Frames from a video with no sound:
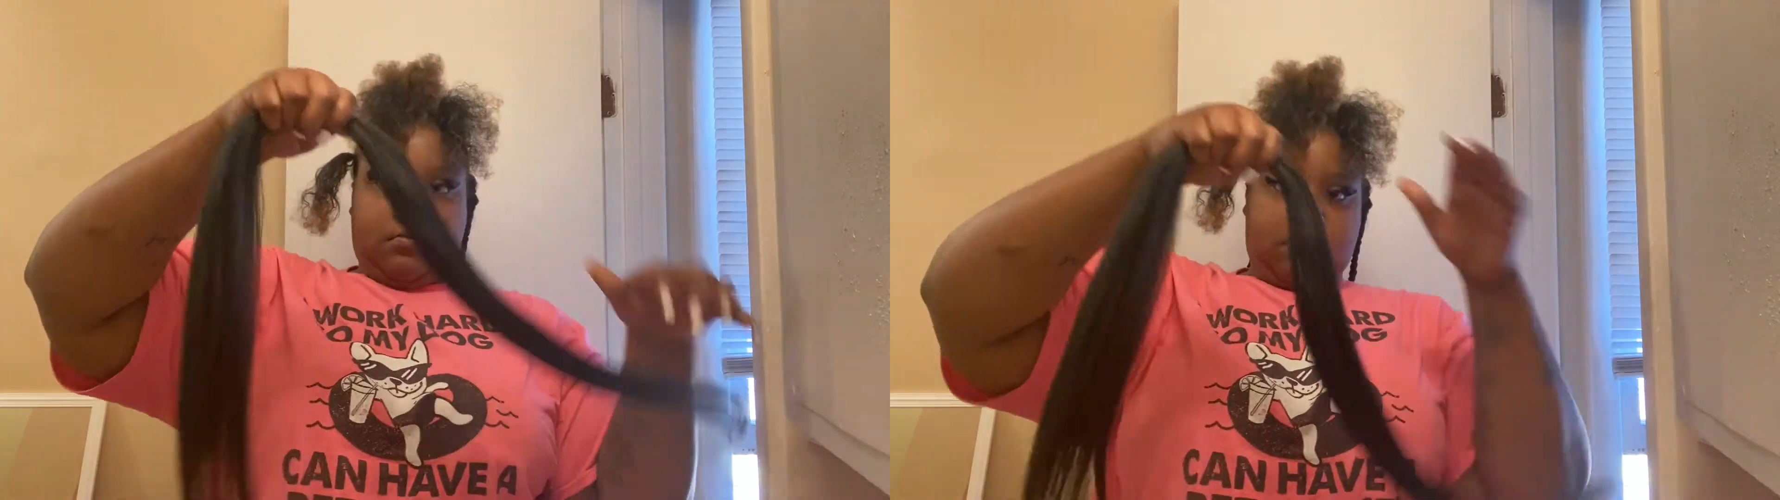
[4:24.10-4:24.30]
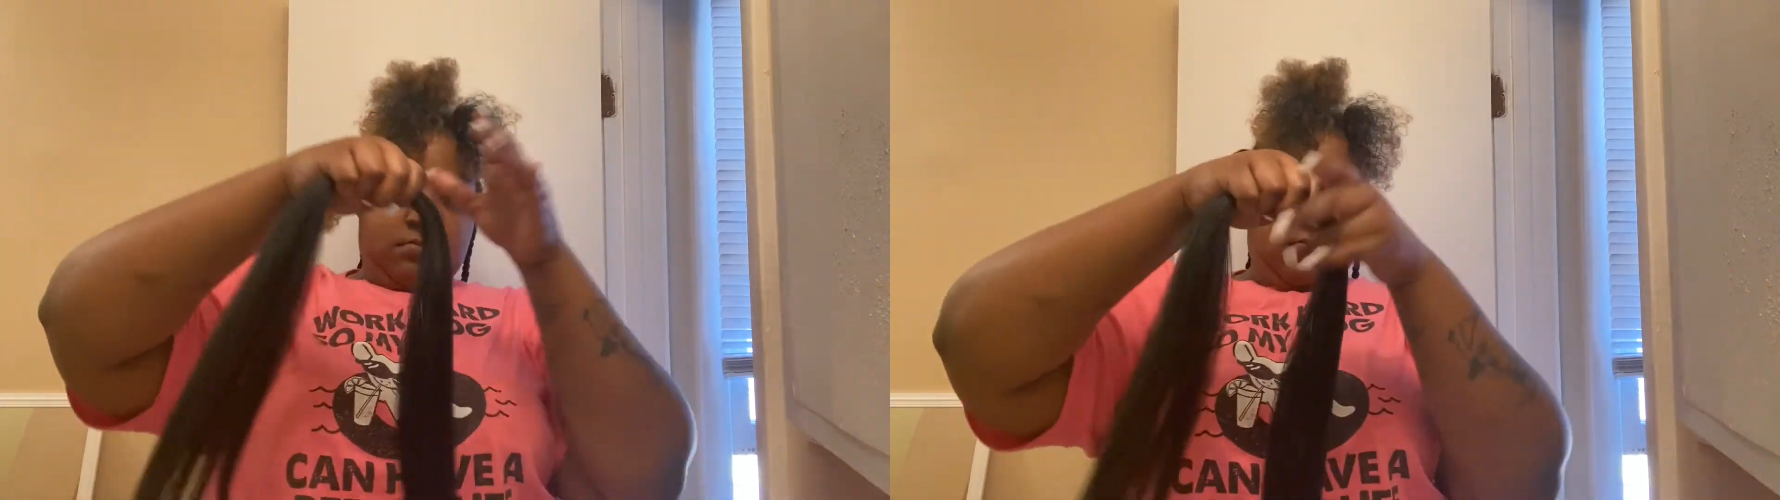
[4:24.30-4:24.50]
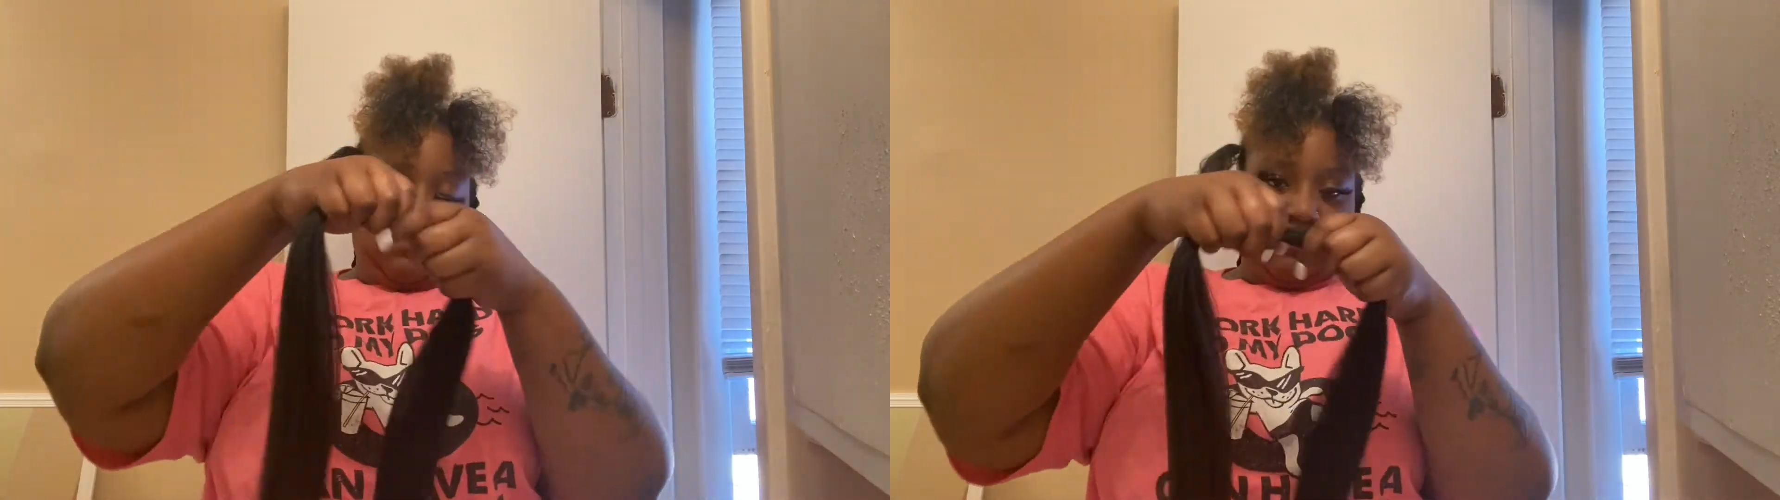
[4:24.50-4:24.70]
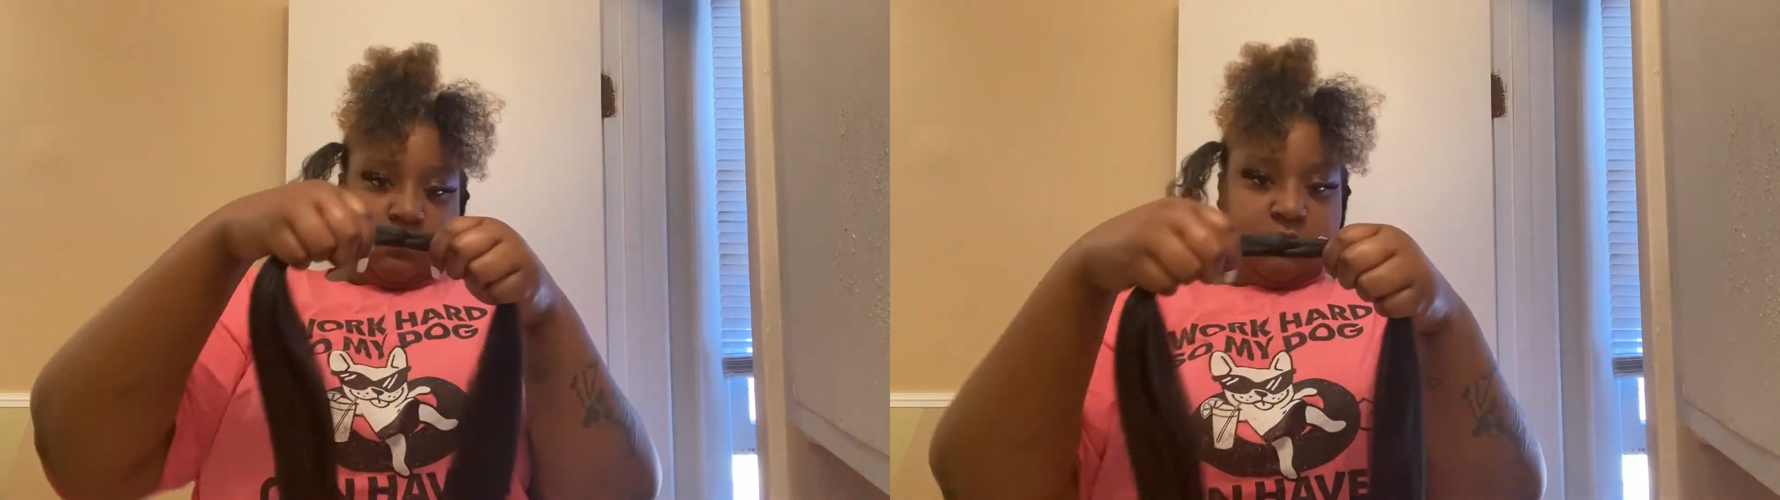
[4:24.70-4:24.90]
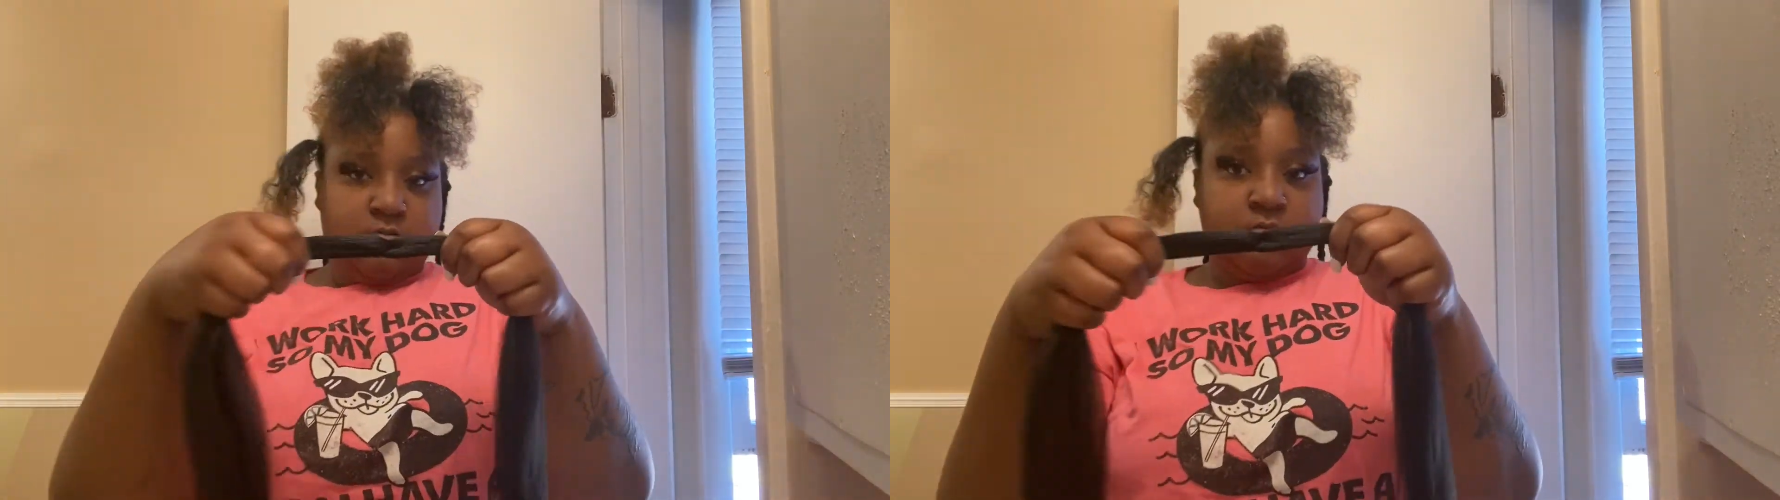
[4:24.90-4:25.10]
then you're gonna
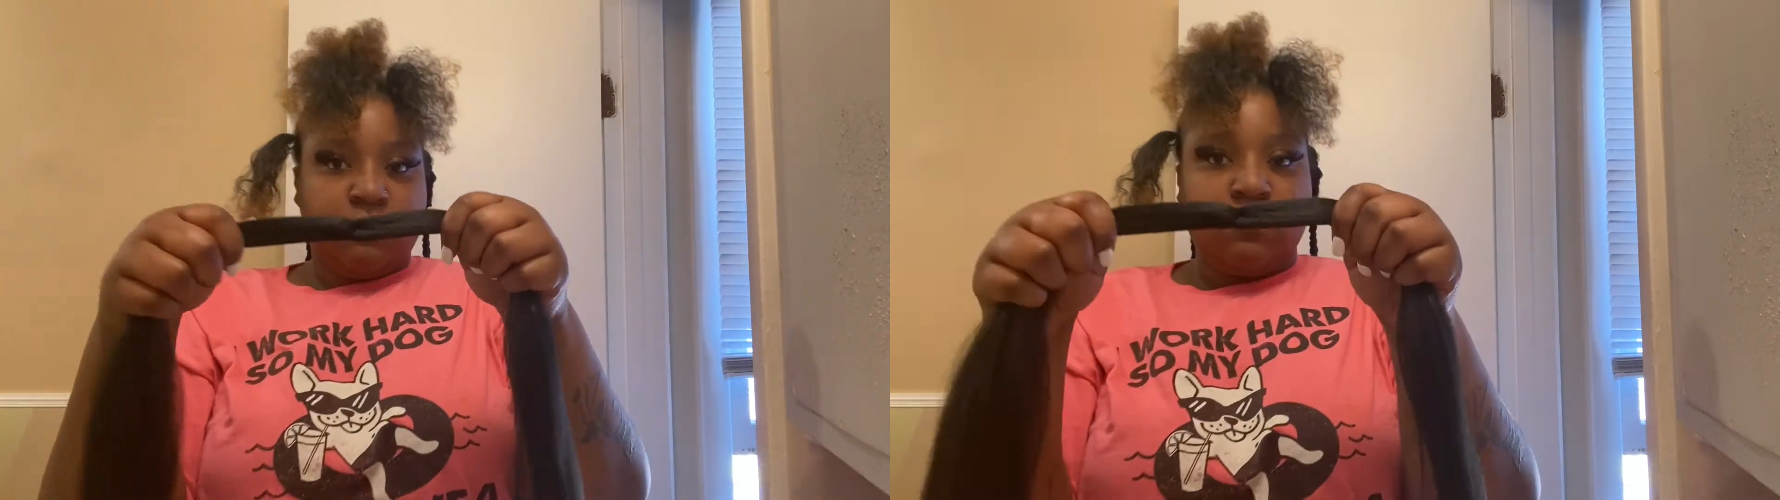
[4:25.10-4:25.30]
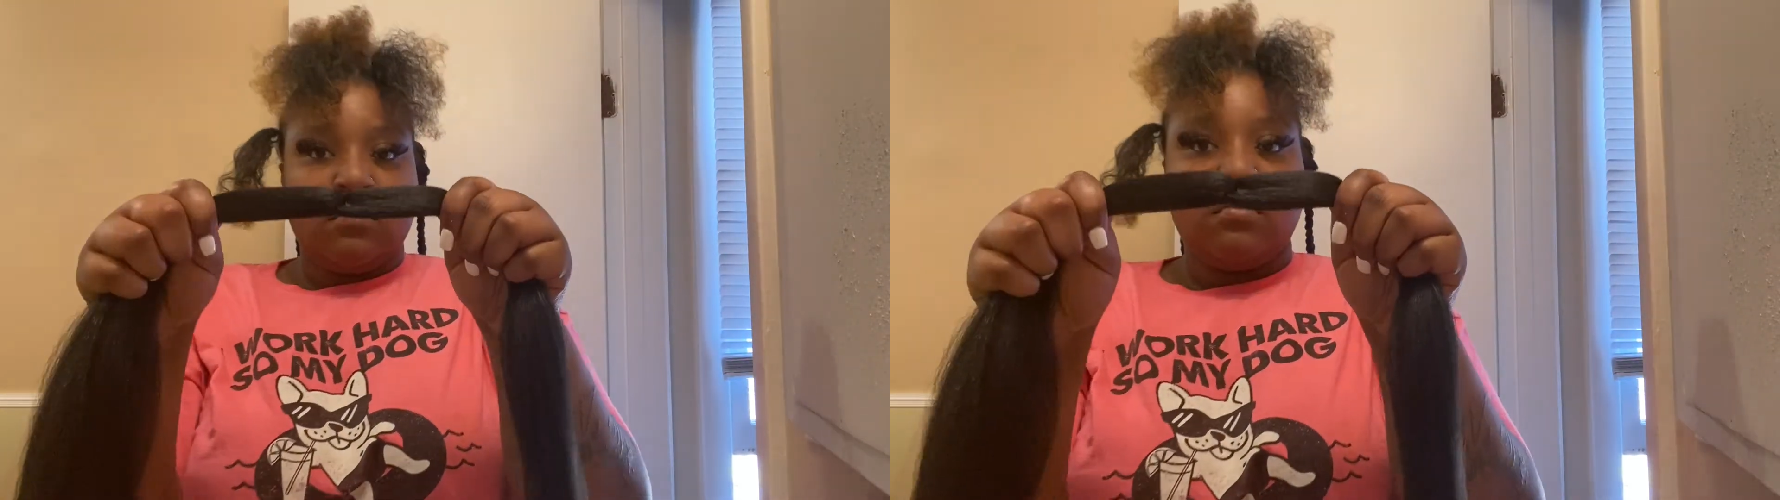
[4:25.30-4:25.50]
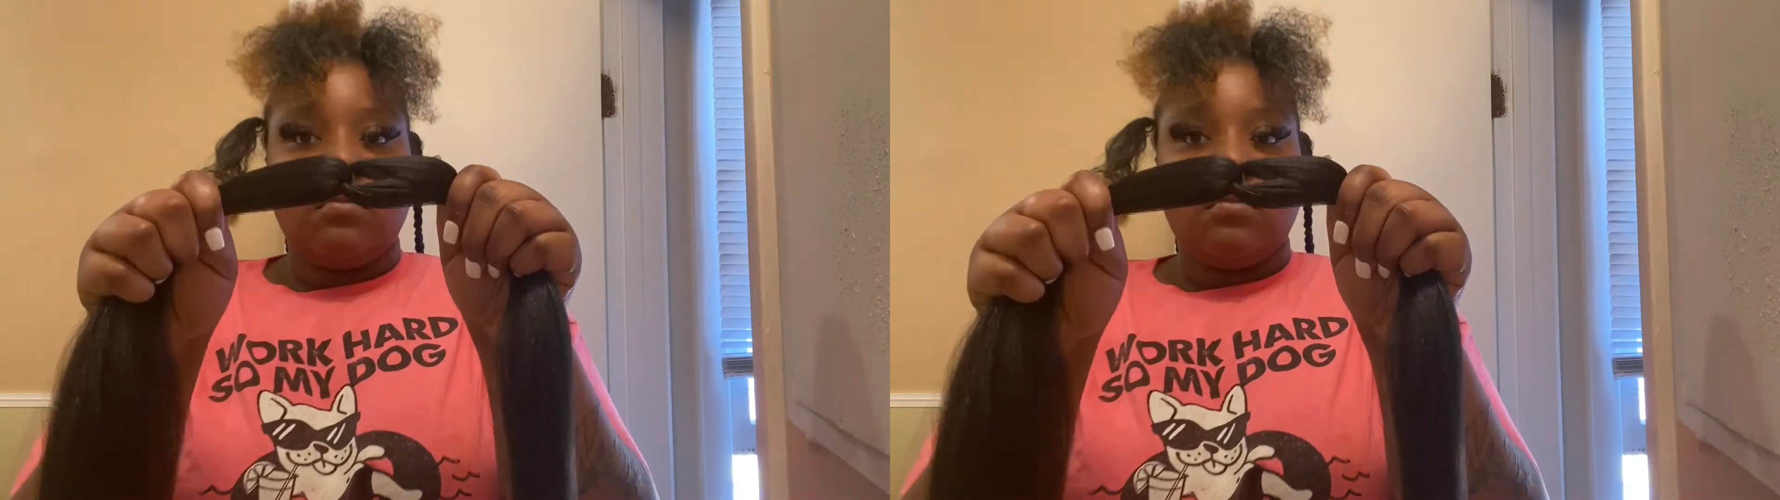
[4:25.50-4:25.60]
loop it.